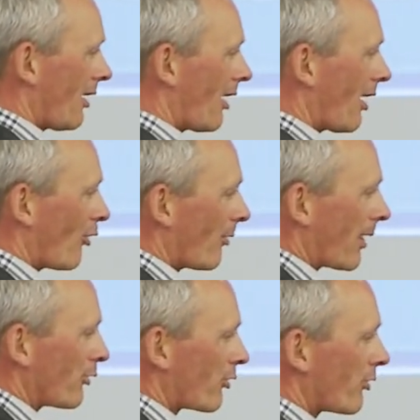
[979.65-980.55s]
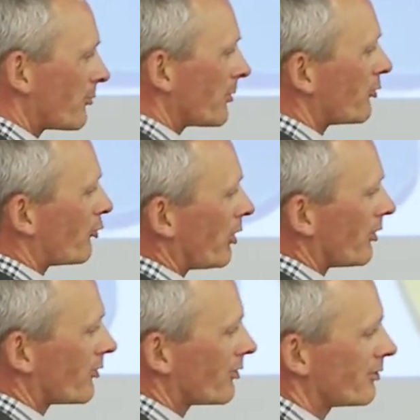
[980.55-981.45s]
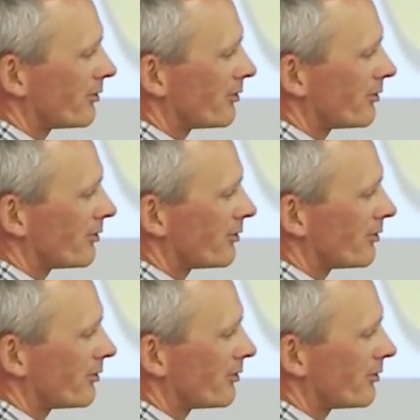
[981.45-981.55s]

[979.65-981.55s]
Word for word: uh, or buying Christmas trees.